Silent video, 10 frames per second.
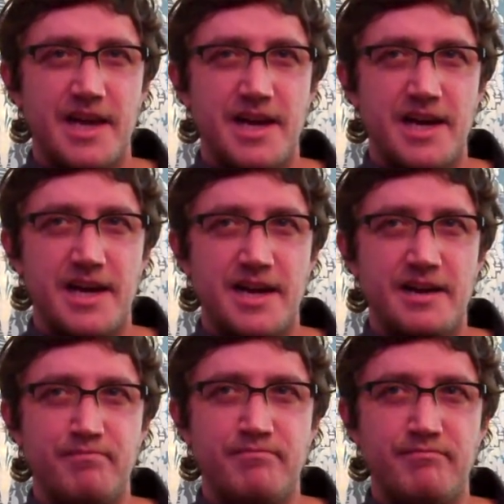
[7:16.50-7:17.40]

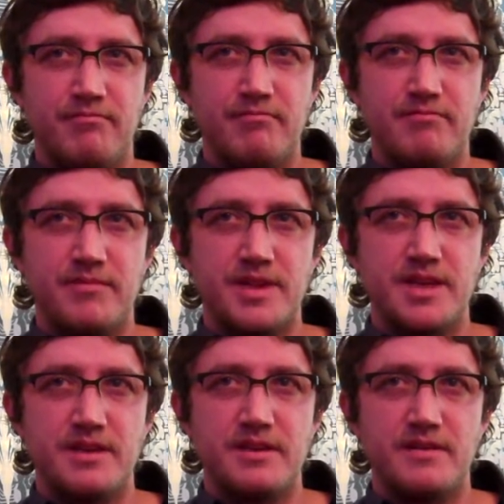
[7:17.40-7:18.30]
Um,
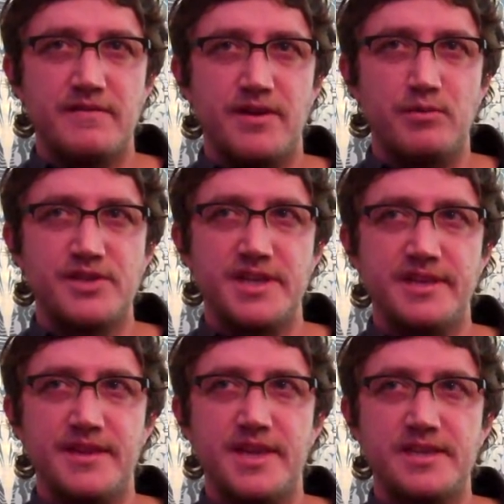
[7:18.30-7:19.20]
if I wasn't
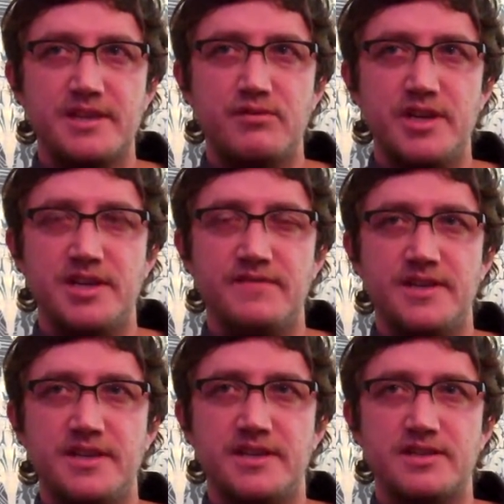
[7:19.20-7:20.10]
in this creative
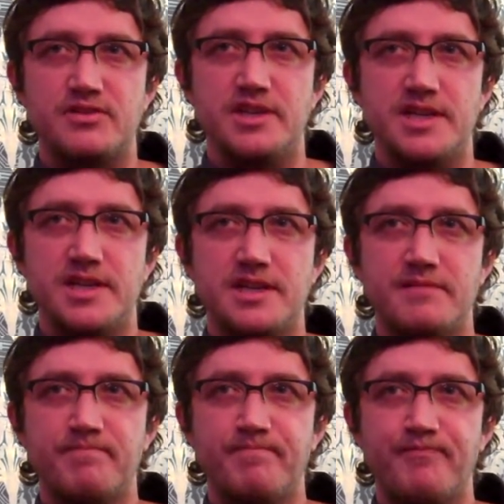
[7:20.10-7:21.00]
industry,
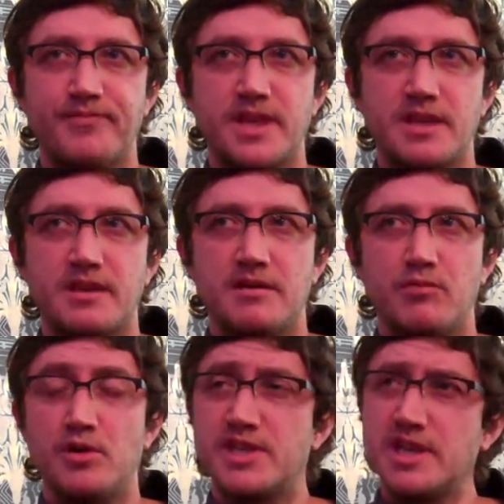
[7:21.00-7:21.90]

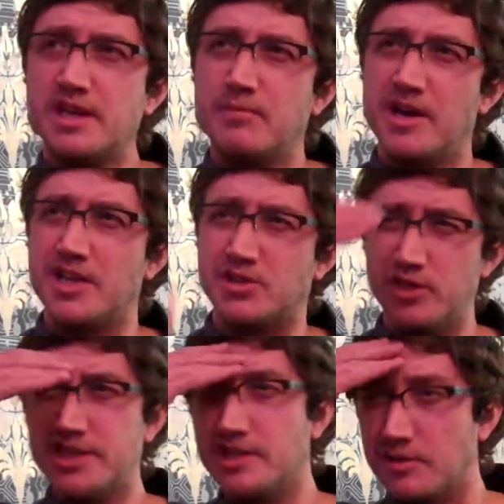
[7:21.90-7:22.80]
well, I was thinking about this
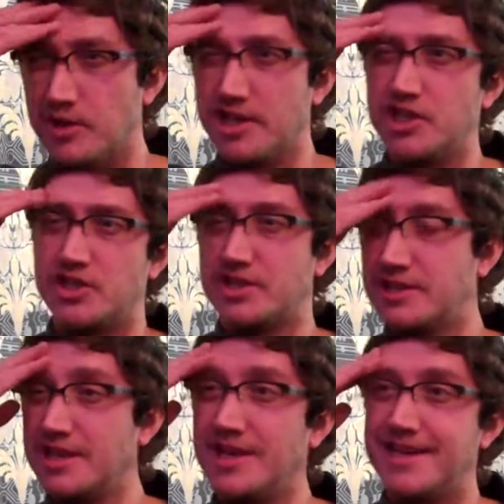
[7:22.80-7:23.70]
recently when I
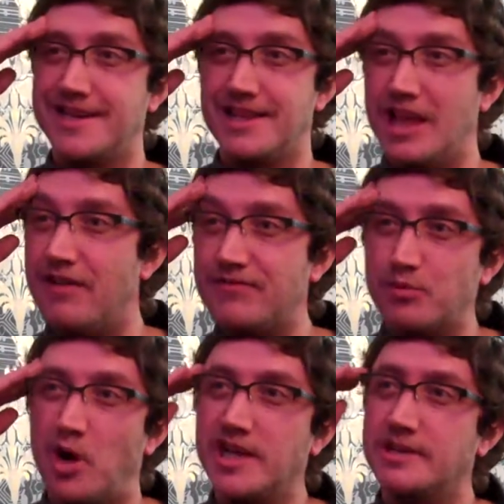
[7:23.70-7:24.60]
just uh,
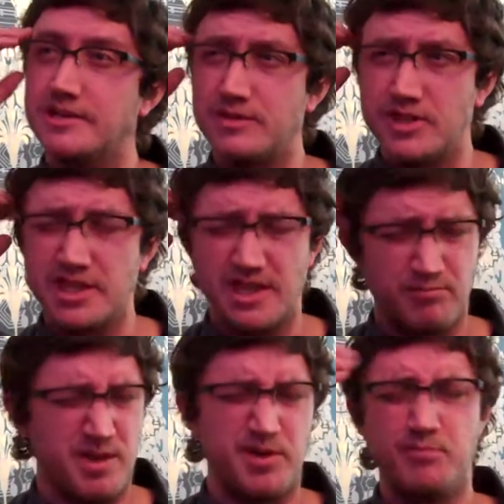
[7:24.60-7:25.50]
left Wieden. So I was
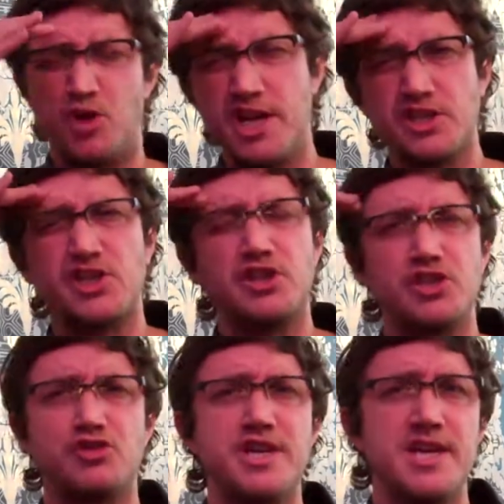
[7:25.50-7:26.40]
thinking maybe brain
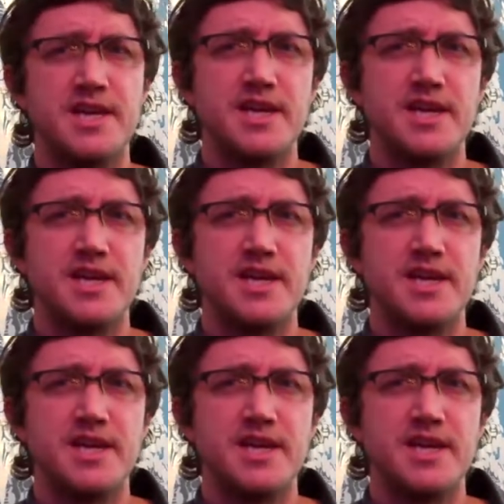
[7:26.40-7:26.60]
surgery.